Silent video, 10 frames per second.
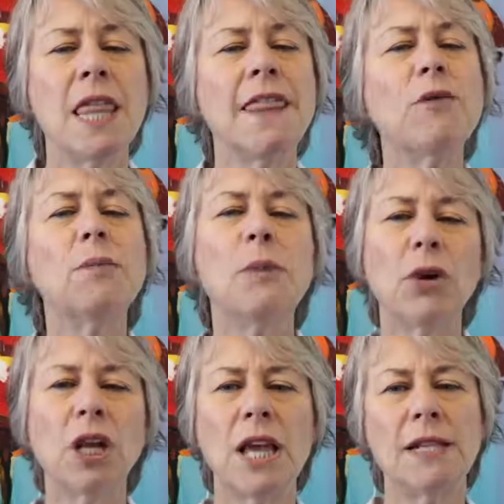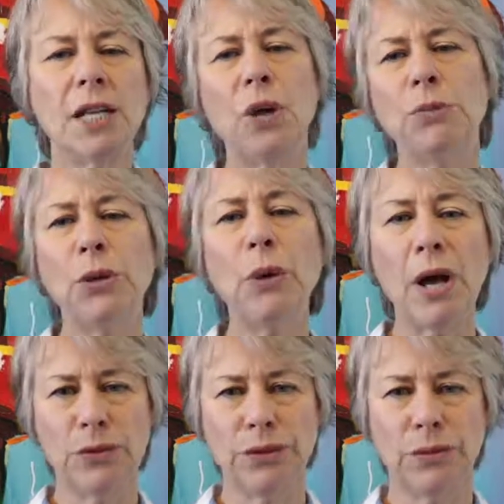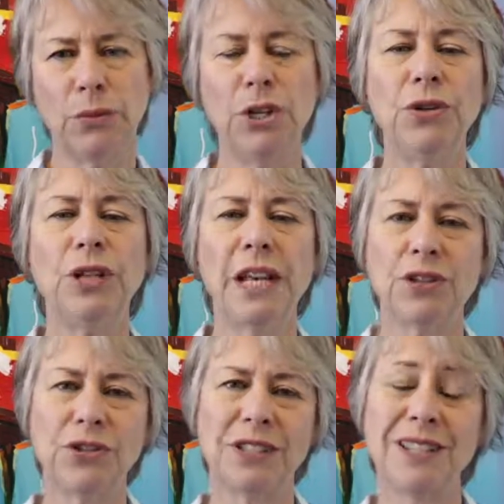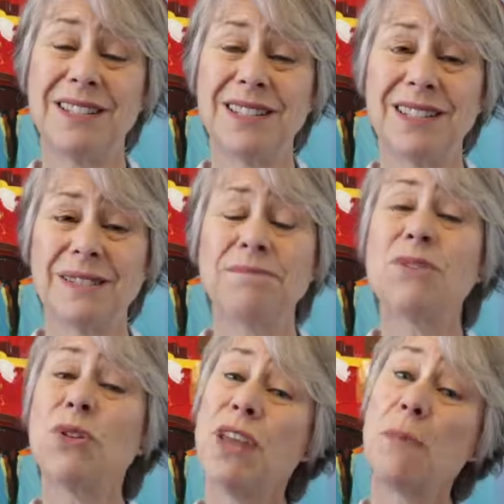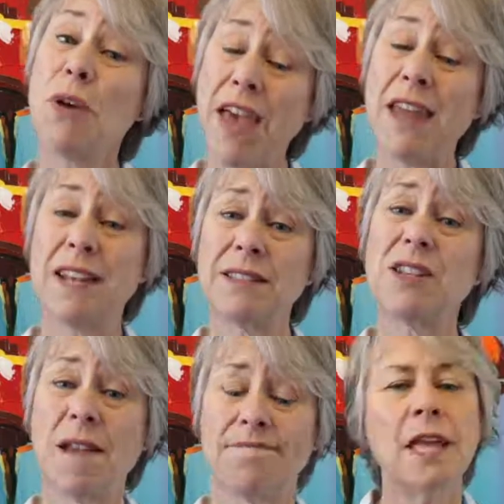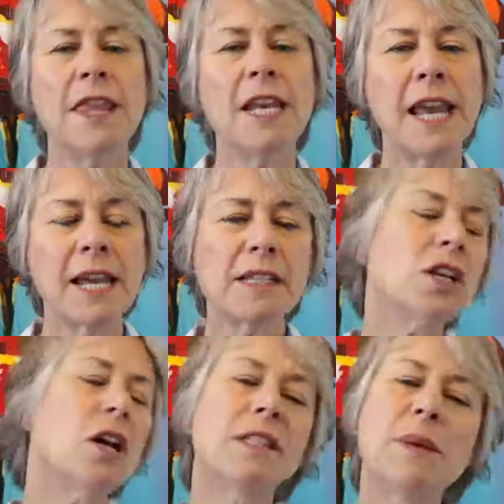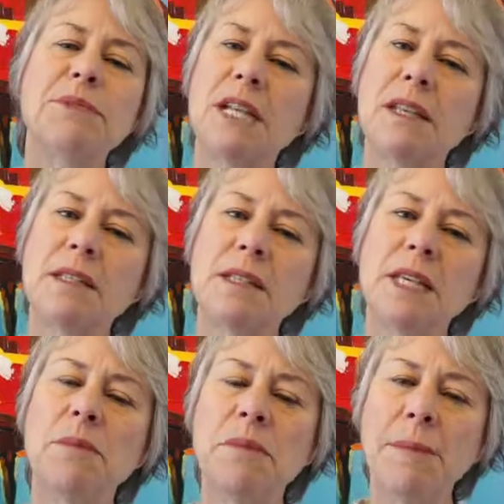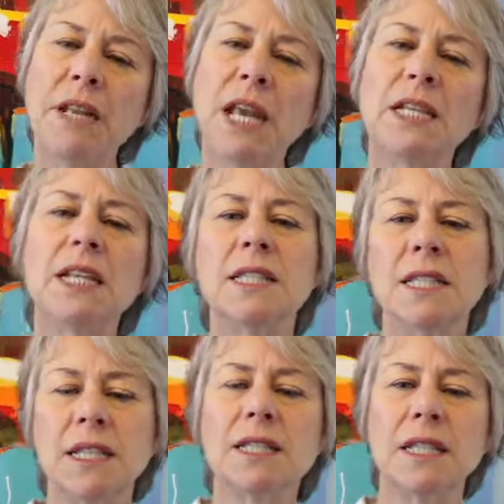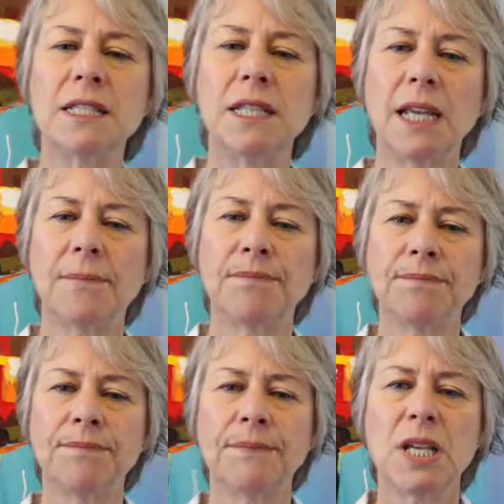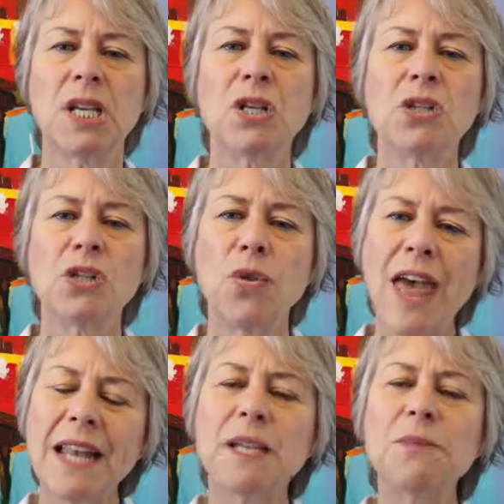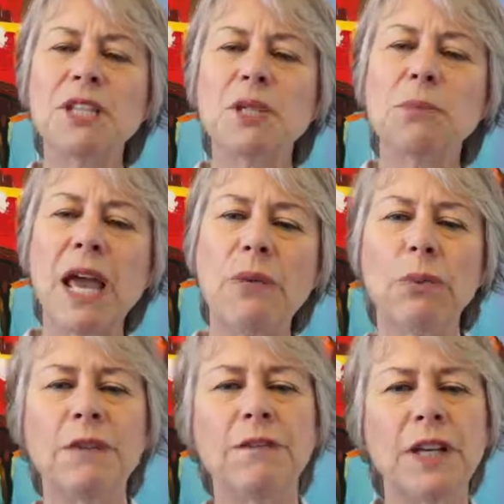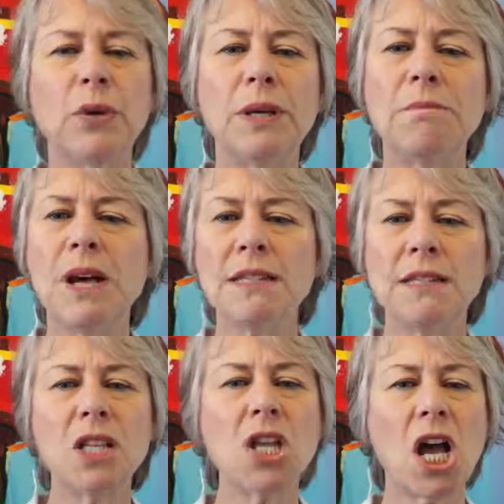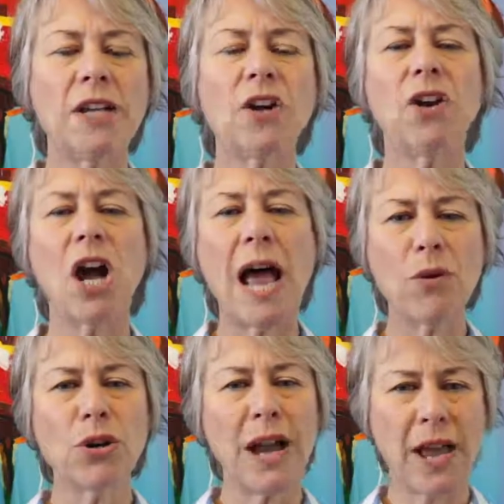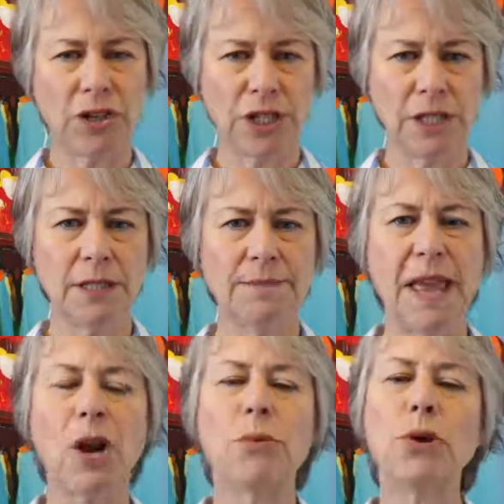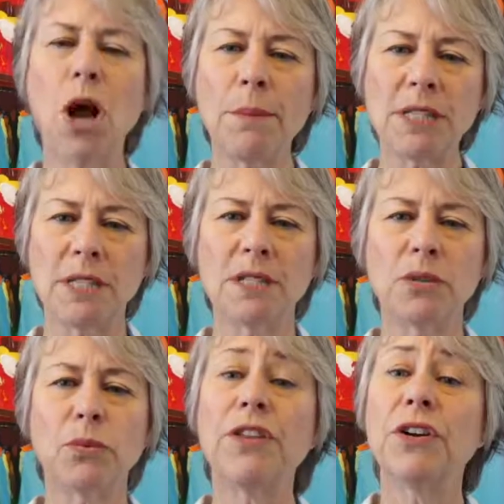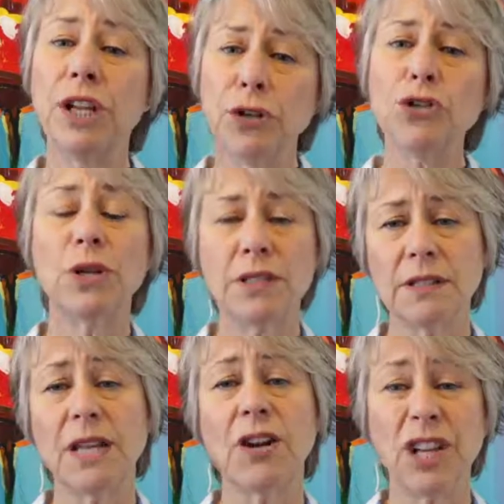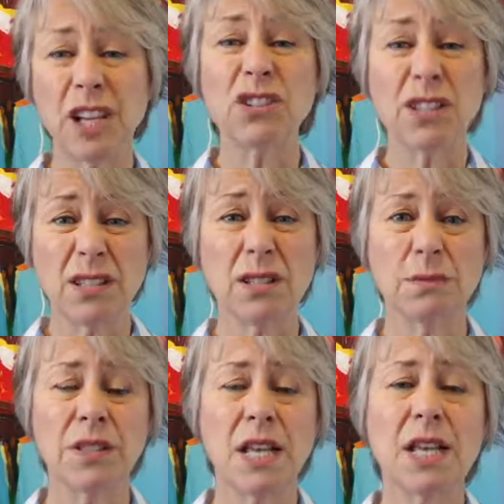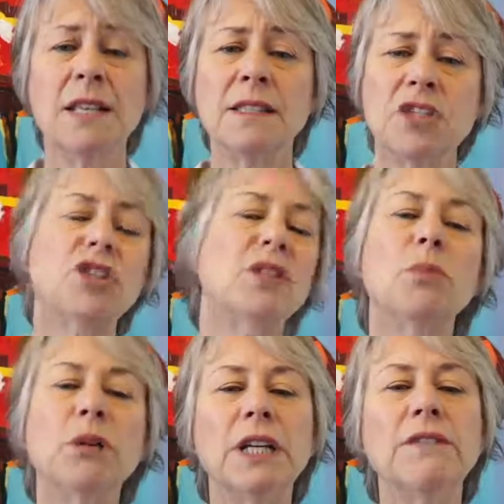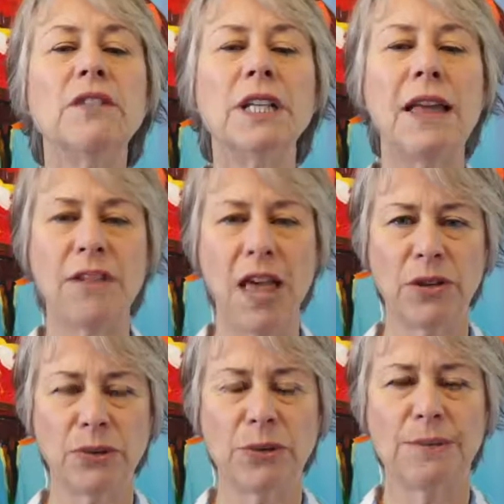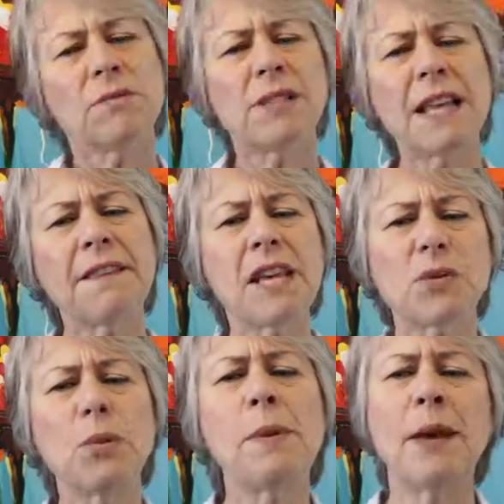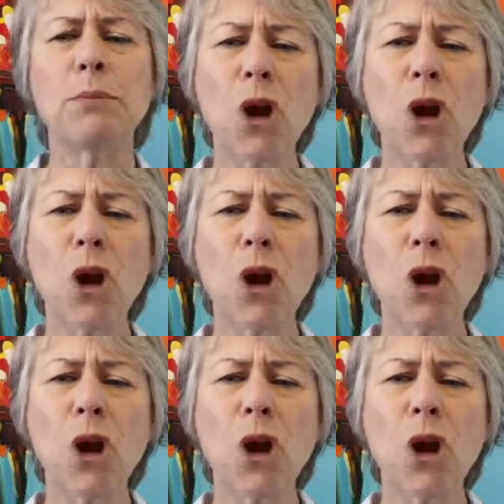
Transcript: they will be more inclined to help you out when you need extra assistance. So think about that next time. The next concept is commitment and consistency. So that comes into play when we feel we must align our outer actions and our promises with our inner choices and our inner systems, such as our beliefs and values. It's like this: when we make a